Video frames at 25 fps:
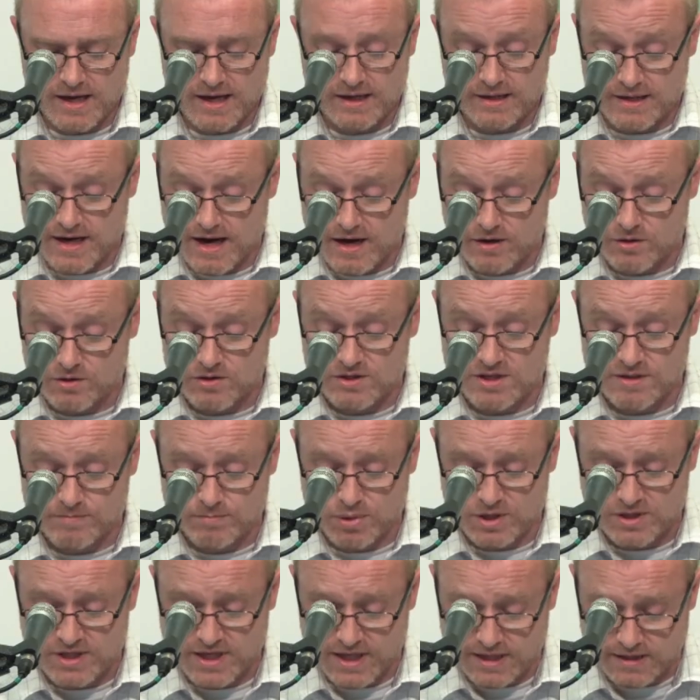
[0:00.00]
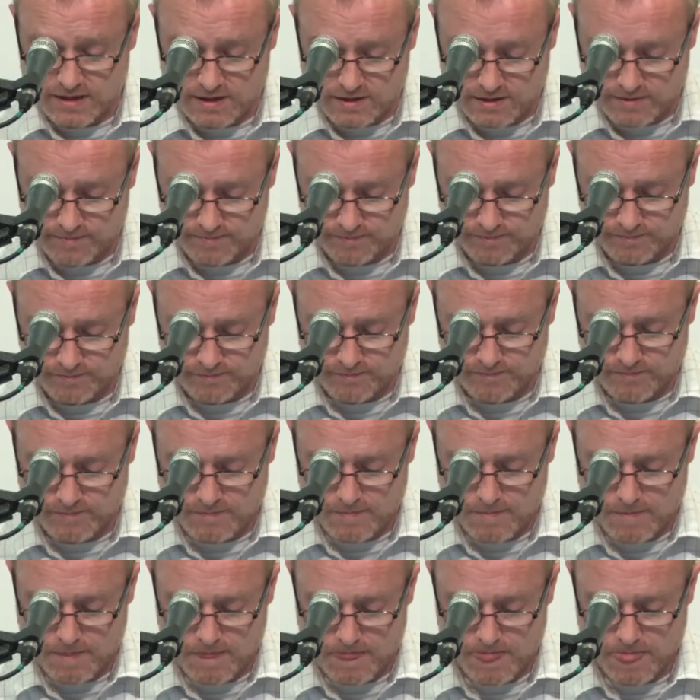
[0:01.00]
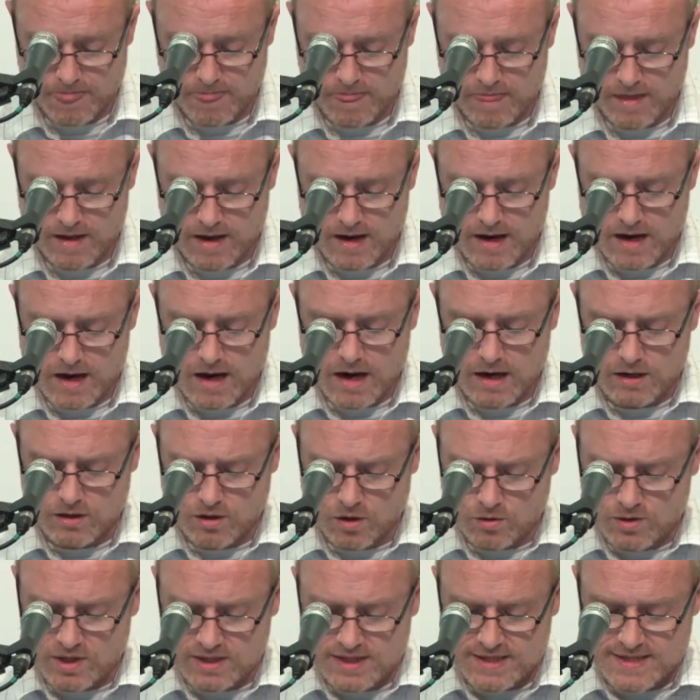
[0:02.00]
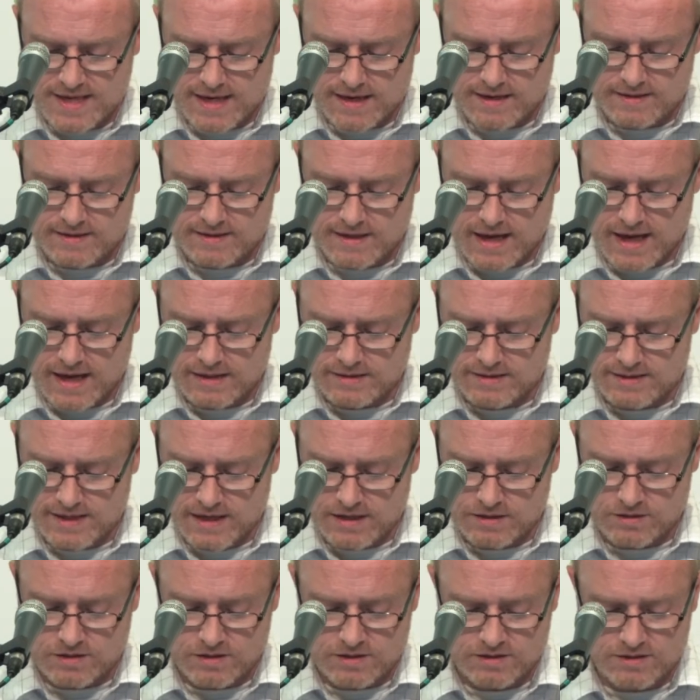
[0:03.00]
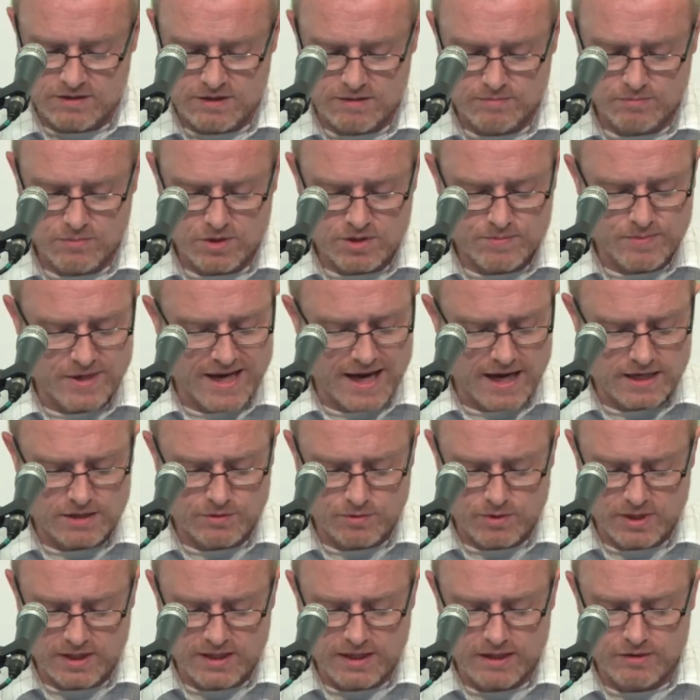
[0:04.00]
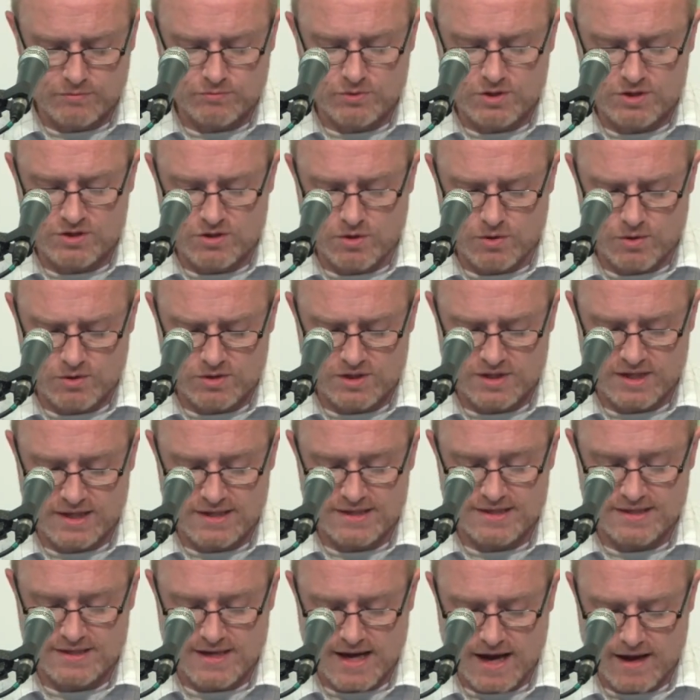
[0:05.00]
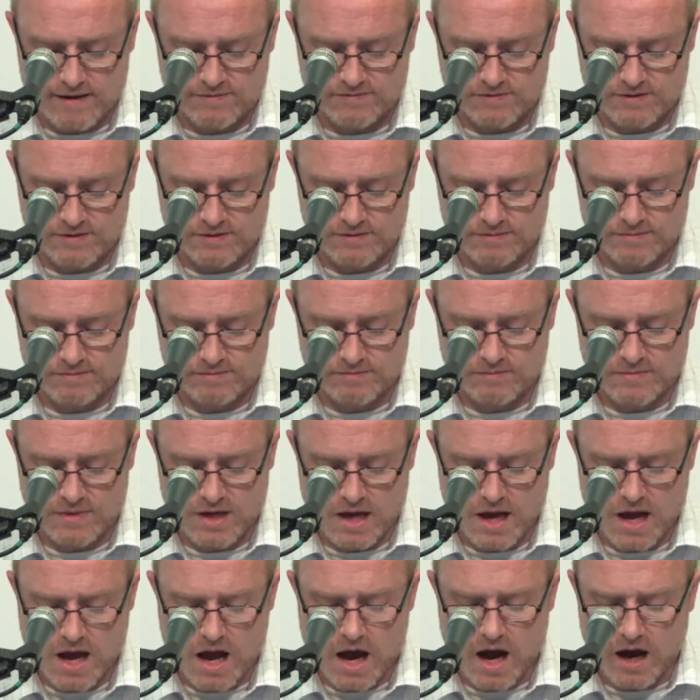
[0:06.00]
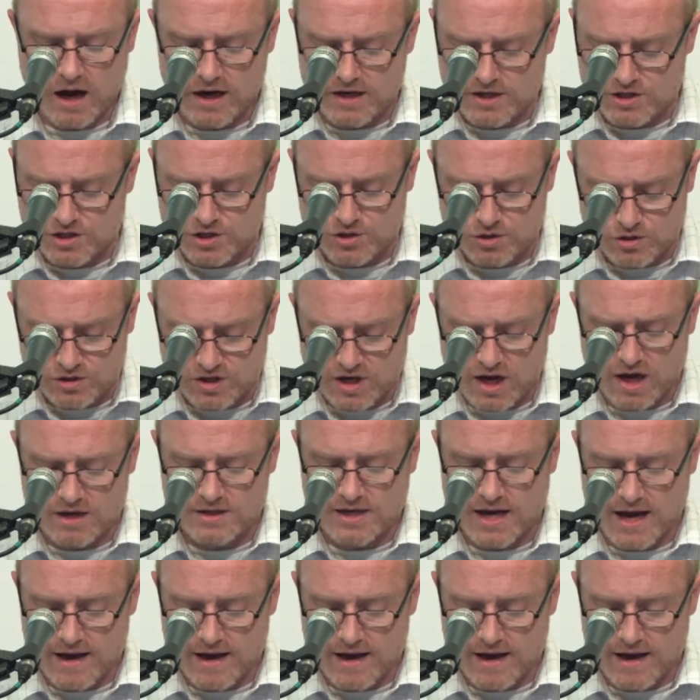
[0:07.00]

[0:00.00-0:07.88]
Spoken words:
and carers in particular. Our local health centres must be adequately resourced and staffed. I should not